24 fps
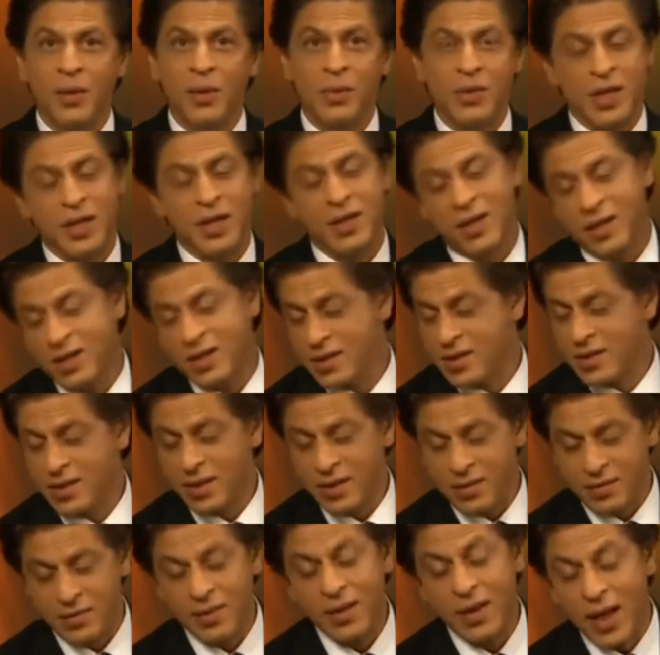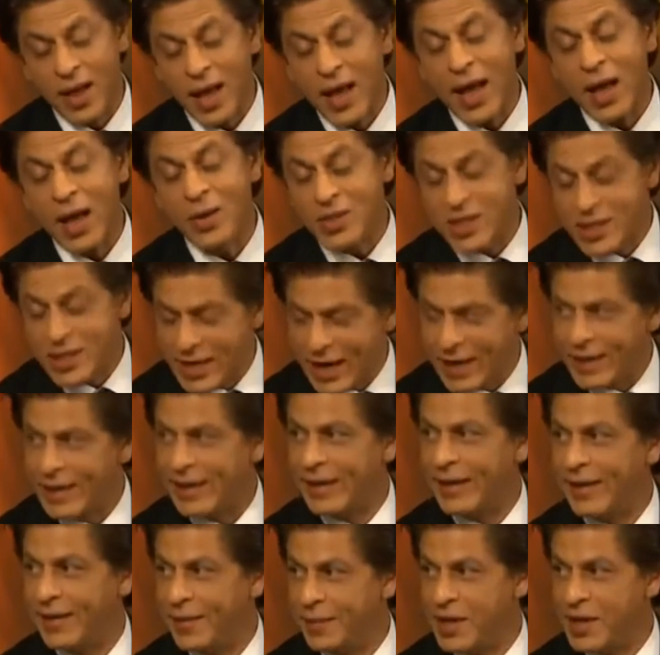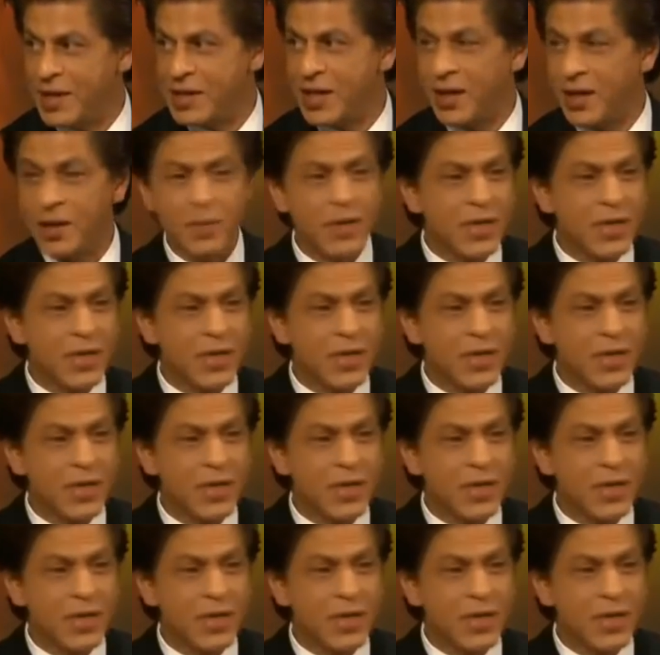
which I think is outstandingly amazing.